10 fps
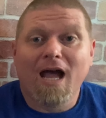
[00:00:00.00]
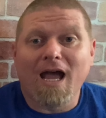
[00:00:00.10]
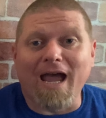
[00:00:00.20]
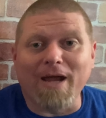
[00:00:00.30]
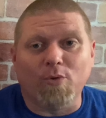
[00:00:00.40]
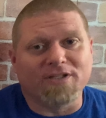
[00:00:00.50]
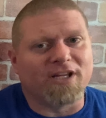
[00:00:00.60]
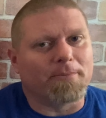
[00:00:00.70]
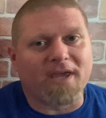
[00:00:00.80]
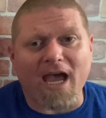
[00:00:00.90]
Hey, what's
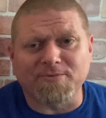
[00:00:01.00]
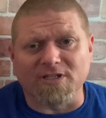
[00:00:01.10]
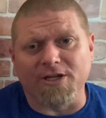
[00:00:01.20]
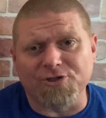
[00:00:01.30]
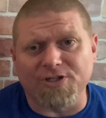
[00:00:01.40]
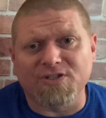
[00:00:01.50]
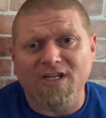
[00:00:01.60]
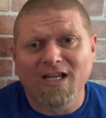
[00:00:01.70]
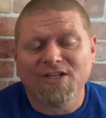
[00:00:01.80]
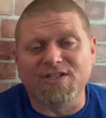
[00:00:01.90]
up, Caps Ninjas?
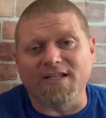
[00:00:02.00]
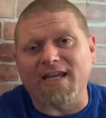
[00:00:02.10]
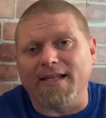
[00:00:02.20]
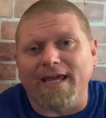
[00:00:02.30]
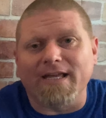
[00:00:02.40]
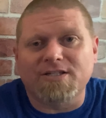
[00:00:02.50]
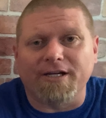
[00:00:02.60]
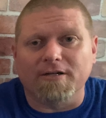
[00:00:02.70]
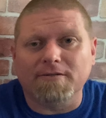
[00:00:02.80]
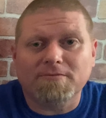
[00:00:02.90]
Sensei Lance
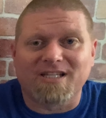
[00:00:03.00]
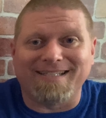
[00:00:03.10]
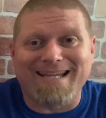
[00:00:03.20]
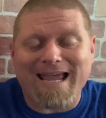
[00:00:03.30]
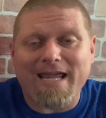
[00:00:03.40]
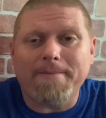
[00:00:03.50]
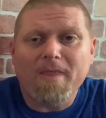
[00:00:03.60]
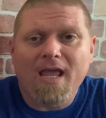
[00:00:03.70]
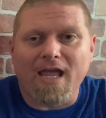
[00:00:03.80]
here today,